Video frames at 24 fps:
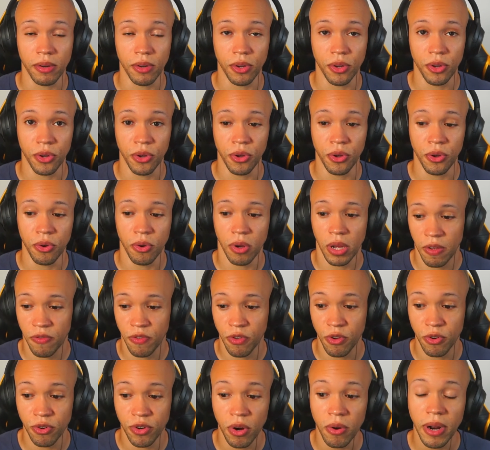who, if
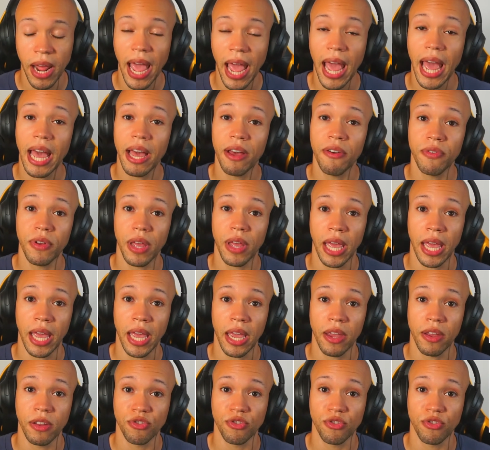you don't have a